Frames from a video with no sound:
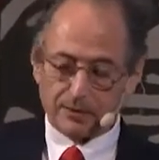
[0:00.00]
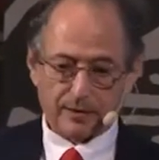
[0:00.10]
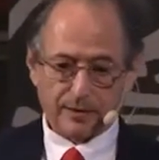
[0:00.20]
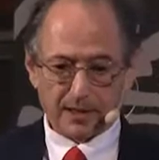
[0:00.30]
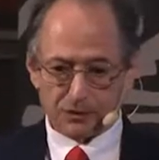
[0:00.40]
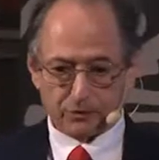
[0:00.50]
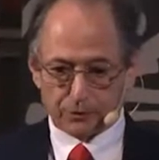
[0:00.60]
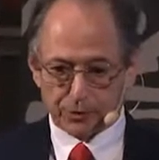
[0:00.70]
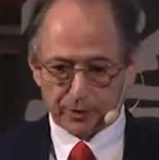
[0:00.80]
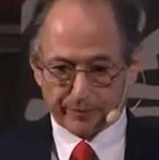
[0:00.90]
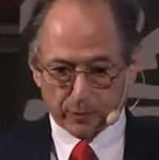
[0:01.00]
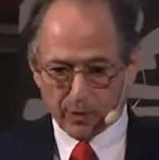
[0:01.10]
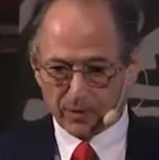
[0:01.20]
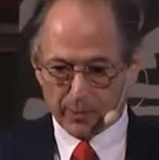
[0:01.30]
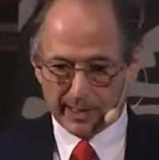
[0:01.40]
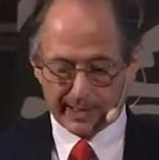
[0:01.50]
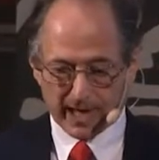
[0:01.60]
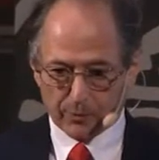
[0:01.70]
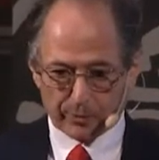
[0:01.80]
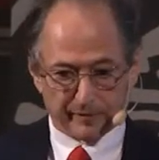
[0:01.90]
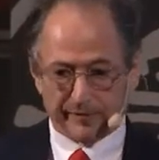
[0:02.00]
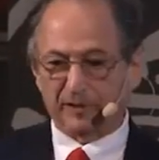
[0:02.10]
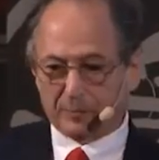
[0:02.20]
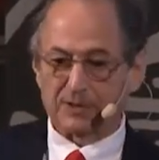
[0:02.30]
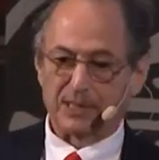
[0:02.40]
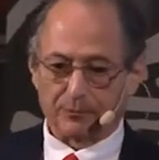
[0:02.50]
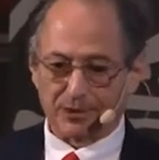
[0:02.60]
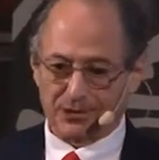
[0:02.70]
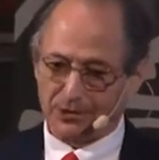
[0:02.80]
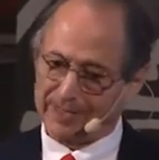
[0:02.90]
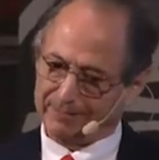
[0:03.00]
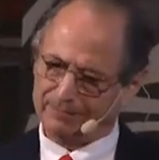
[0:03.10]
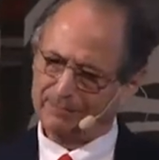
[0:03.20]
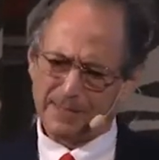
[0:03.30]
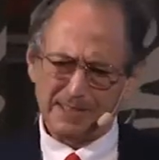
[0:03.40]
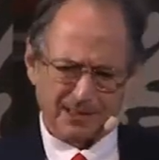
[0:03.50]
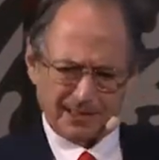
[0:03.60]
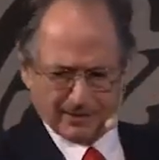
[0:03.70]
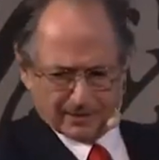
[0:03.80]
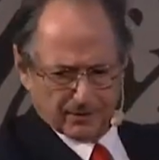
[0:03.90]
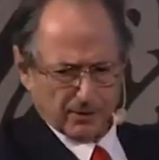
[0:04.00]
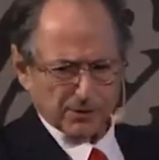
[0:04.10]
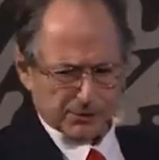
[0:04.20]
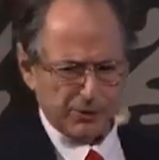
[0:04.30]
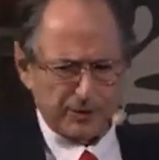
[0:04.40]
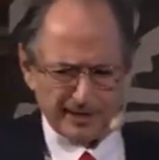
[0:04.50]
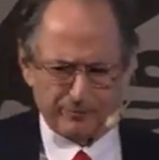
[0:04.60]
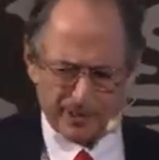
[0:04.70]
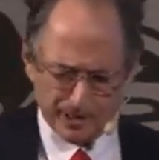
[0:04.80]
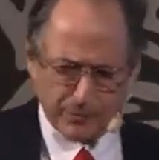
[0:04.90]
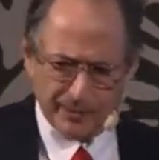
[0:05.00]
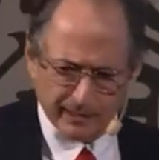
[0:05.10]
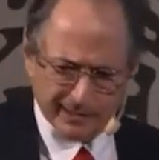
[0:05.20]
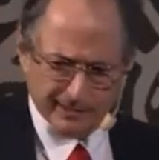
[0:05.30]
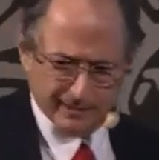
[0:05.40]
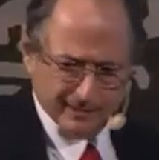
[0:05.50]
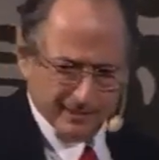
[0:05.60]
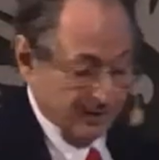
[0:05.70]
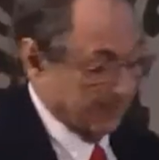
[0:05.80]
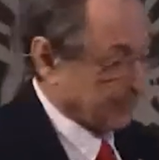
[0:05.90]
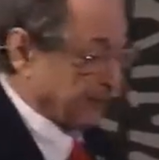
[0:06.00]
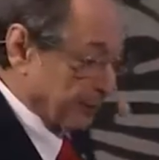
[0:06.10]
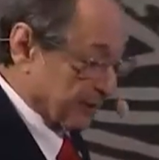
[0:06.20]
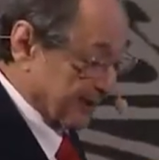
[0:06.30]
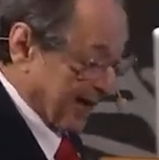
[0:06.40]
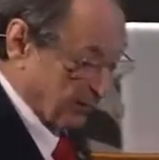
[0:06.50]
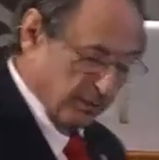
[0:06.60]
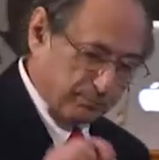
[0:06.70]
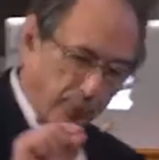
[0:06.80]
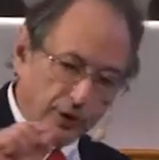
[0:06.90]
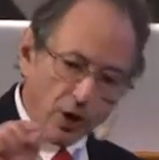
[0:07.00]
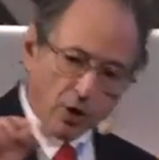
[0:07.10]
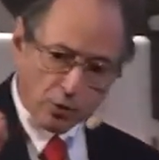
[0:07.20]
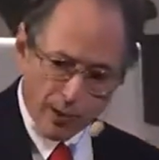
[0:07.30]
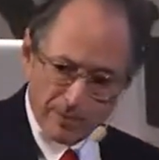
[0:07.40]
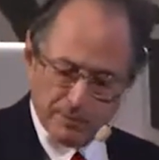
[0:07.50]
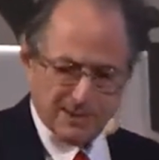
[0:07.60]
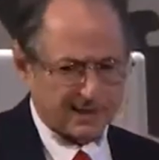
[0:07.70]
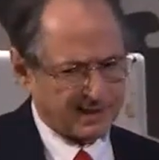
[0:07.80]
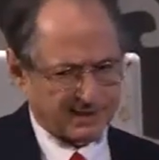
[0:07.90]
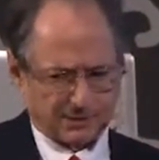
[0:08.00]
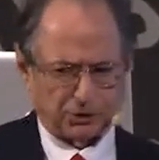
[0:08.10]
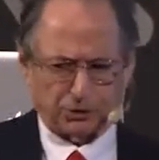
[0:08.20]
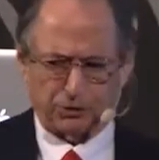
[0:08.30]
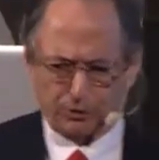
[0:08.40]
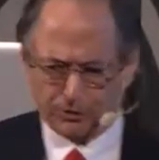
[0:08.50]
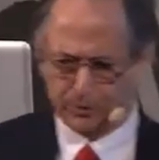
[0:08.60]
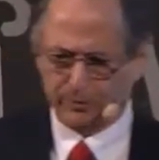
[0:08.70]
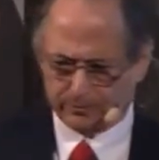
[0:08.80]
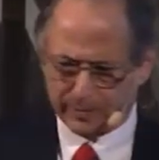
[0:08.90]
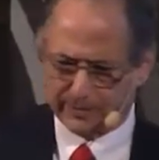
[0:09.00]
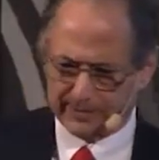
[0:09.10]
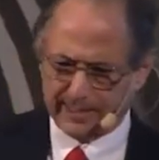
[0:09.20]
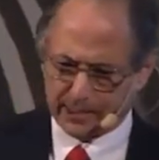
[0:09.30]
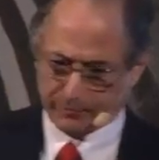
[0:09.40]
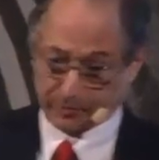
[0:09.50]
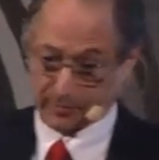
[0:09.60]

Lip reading: 1,000 krona for 1 week and I want 50% return, they'd basically ask you to leave really quickly. But if you said, I want 0.001%, they'd say, sure, we'll take care of your